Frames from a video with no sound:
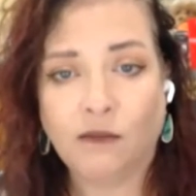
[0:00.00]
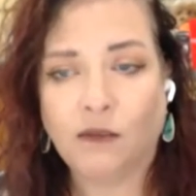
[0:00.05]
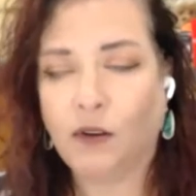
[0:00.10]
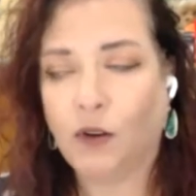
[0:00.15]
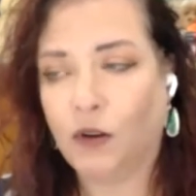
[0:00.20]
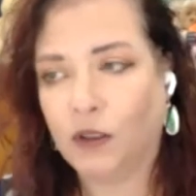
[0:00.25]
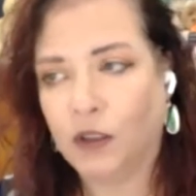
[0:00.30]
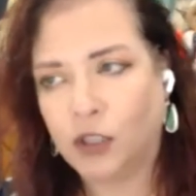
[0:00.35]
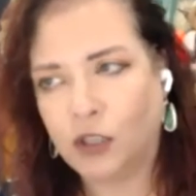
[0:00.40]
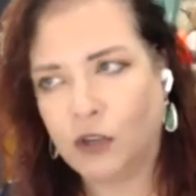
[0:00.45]

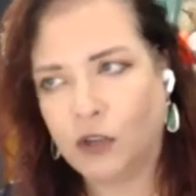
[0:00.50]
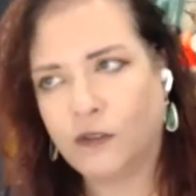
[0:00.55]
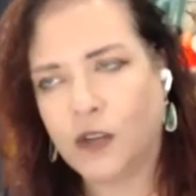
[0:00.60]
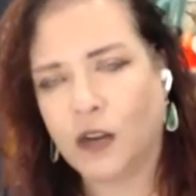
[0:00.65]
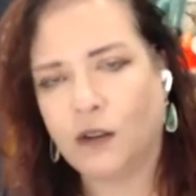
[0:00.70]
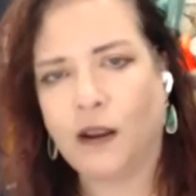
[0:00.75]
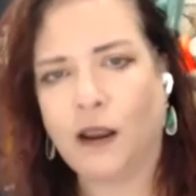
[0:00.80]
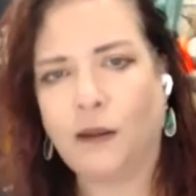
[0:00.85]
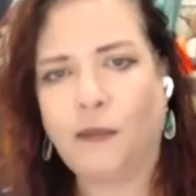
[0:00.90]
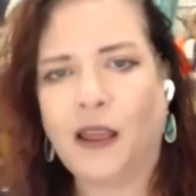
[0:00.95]
knowing that you've
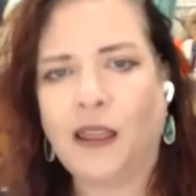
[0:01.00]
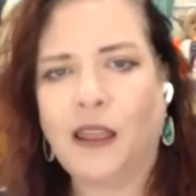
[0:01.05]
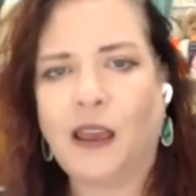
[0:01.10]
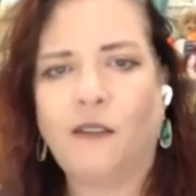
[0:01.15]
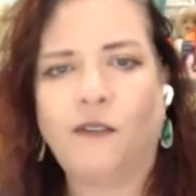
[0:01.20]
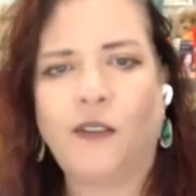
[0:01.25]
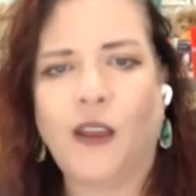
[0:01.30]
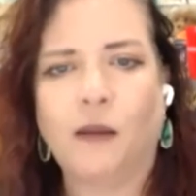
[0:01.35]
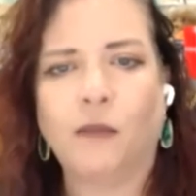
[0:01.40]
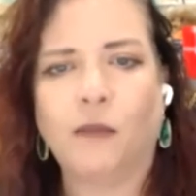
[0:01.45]
done right by
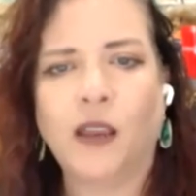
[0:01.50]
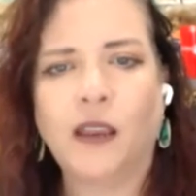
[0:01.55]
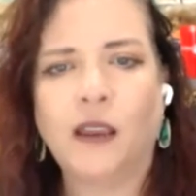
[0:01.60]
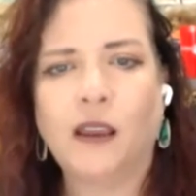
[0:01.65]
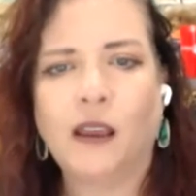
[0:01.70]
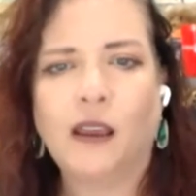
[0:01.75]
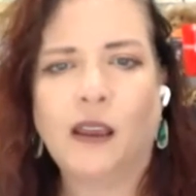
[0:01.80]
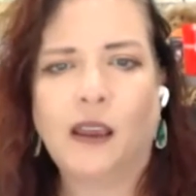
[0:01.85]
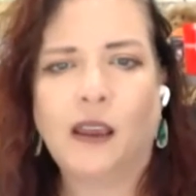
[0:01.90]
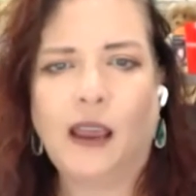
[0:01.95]
that family
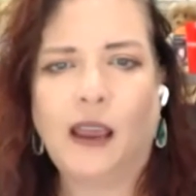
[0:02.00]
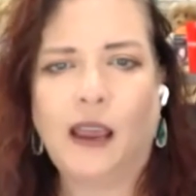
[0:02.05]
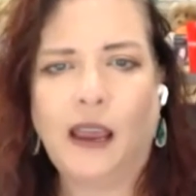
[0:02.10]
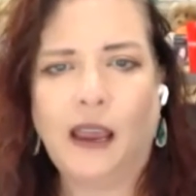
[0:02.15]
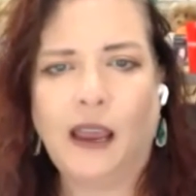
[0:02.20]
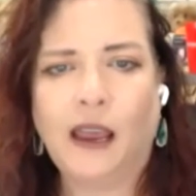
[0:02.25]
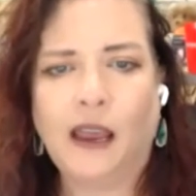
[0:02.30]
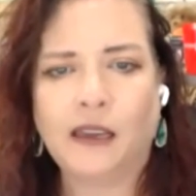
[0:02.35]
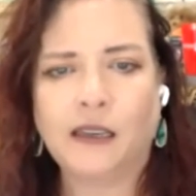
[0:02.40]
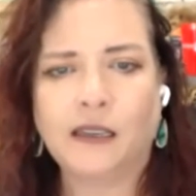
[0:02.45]

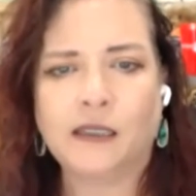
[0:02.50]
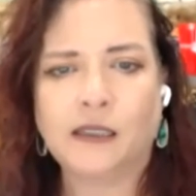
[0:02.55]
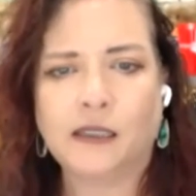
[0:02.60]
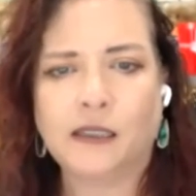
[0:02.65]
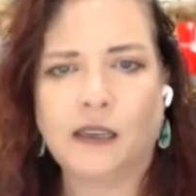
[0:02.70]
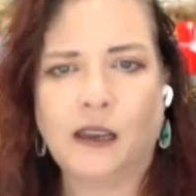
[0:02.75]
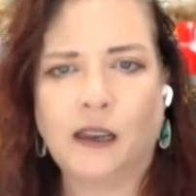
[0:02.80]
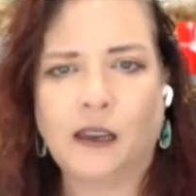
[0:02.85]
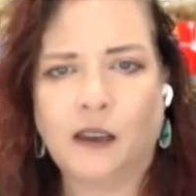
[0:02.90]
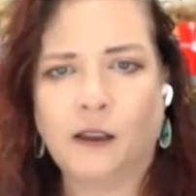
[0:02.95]
and
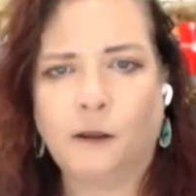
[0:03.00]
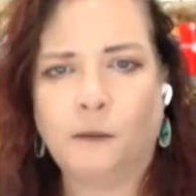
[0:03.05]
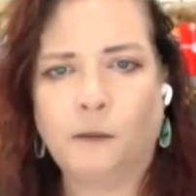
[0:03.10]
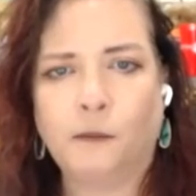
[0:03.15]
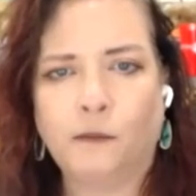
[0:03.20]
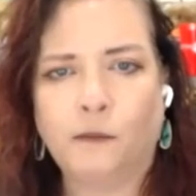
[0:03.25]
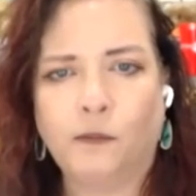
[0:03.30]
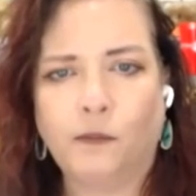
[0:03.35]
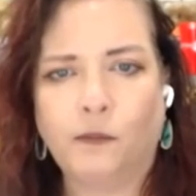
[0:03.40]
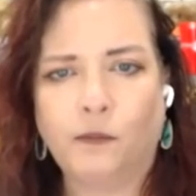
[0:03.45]

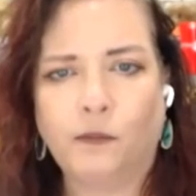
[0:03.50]
um,